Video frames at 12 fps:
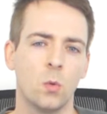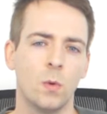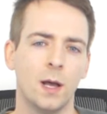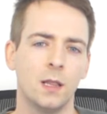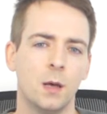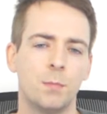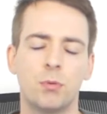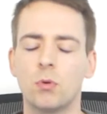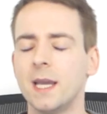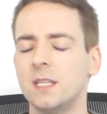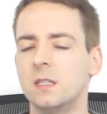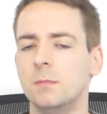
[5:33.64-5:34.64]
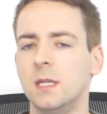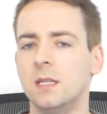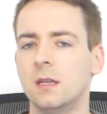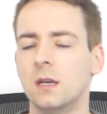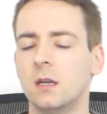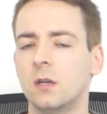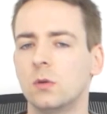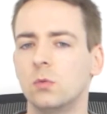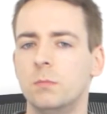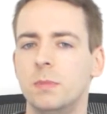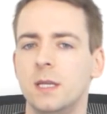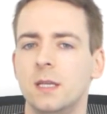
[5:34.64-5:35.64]
Well, a bright demeanor
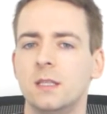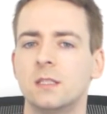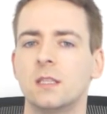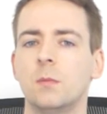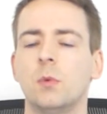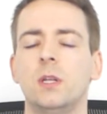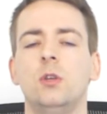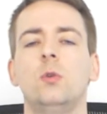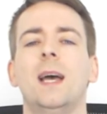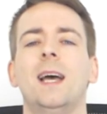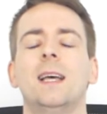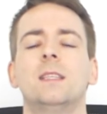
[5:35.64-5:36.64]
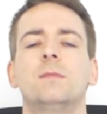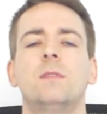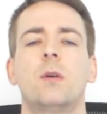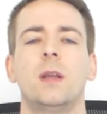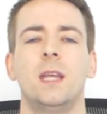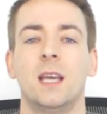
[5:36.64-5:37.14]
would be someone who has very